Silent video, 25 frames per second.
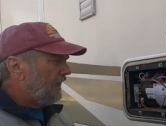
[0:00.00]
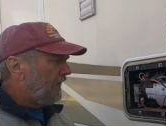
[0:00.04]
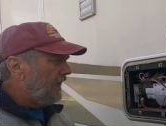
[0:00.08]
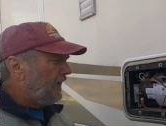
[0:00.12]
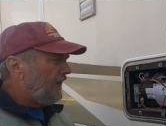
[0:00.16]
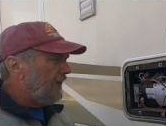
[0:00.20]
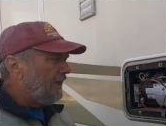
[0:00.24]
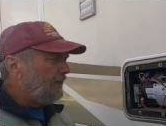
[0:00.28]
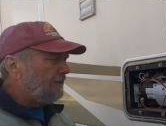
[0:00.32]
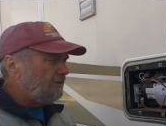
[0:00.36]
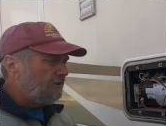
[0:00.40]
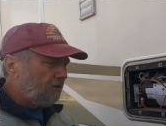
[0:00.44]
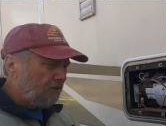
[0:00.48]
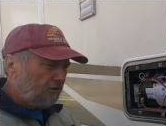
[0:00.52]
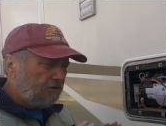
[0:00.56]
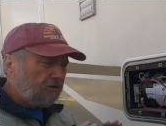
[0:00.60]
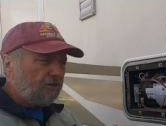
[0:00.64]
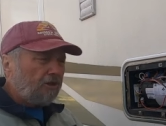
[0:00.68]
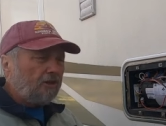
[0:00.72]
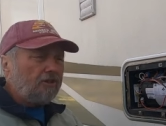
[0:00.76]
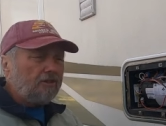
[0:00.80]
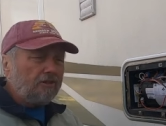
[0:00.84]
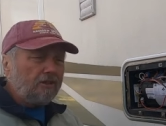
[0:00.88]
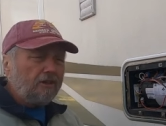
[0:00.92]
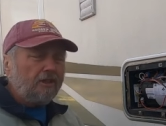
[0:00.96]
I just
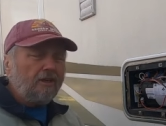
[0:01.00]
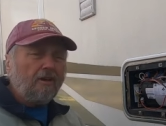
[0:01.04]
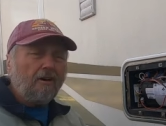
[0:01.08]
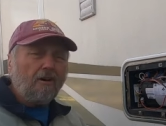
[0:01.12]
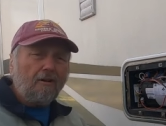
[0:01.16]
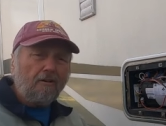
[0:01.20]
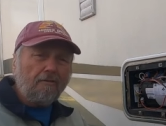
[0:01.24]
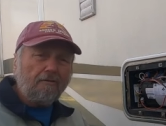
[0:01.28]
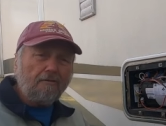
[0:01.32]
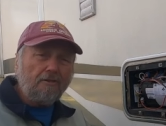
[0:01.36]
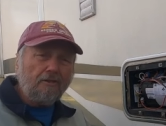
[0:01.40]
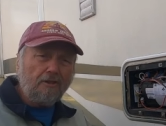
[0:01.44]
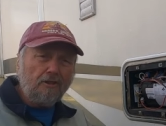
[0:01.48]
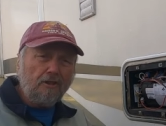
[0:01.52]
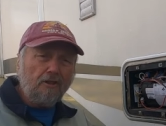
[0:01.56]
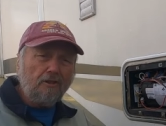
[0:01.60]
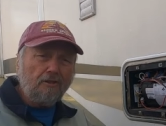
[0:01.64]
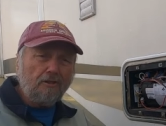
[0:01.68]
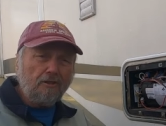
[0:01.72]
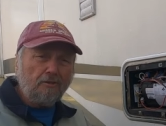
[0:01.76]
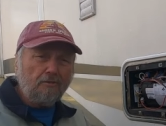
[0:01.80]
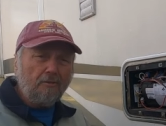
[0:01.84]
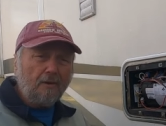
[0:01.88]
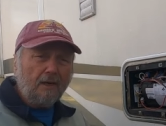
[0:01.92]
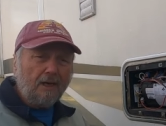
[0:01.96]
turned it off and
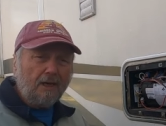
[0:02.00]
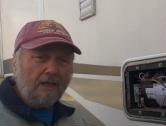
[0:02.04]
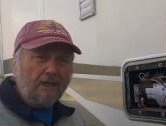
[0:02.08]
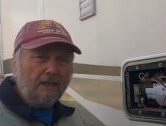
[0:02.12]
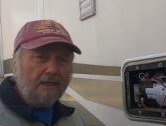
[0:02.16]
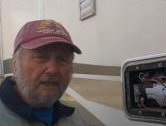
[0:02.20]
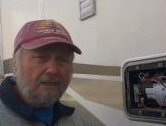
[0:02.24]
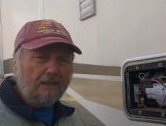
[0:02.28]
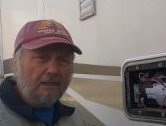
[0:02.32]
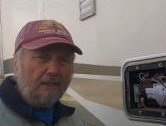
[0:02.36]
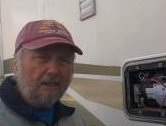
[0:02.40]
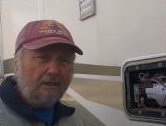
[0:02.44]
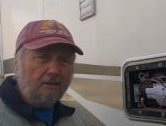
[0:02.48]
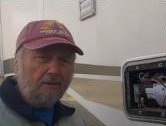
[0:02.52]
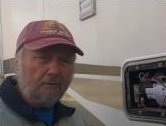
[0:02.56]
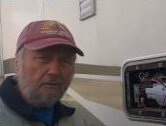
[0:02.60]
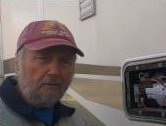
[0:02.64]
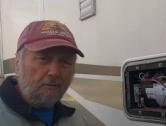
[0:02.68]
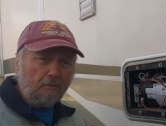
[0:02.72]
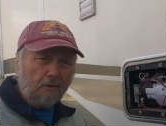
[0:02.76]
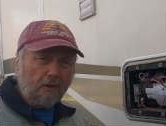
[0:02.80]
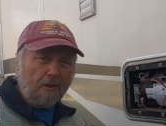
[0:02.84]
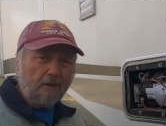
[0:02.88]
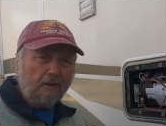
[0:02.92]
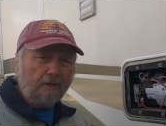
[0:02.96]
used my uh,
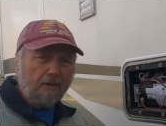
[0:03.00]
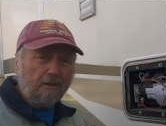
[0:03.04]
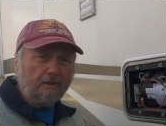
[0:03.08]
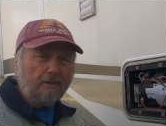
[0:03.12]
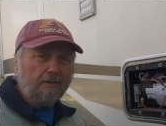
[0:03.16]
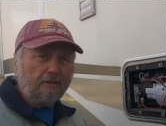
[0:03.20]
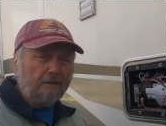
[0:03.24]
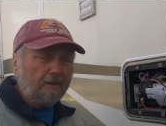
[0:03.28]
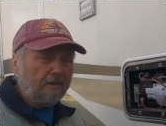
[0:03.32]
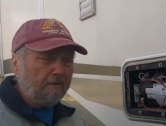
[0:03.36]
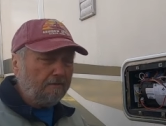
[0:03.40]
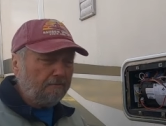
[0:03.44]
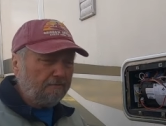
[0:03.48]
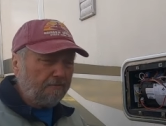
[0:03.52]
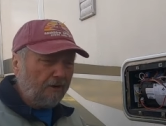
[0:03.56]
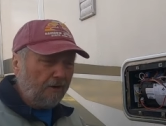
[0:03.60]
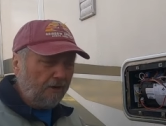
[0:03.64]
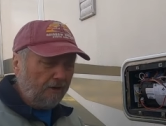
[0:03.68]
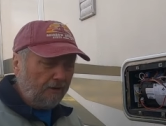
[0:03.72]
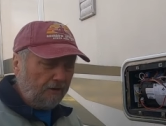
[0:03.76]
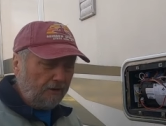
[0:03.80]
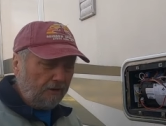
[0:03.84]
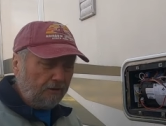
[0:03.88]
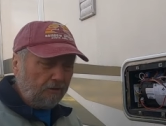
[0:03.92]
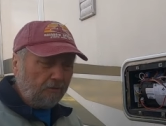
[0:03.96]
rear uh,
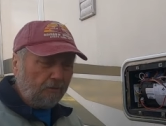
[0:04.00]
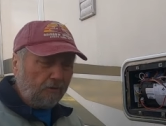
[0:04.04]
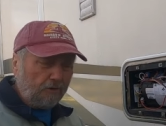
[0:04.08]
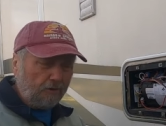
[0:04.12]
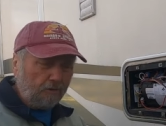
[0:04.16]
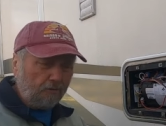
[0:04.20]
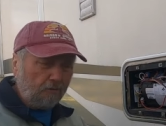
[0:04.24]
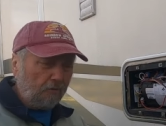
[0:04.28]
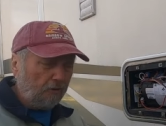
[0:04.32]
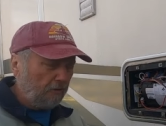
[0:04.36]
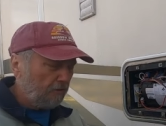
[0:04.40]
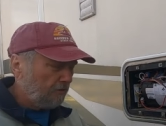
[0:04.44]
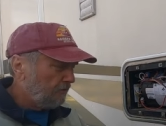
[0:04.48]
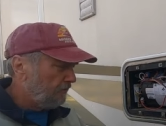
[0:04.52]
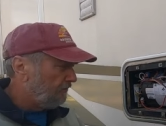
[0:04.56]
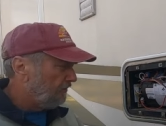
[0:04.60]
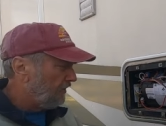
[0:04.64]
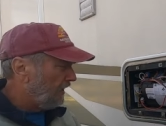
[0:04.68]
furnace, which worked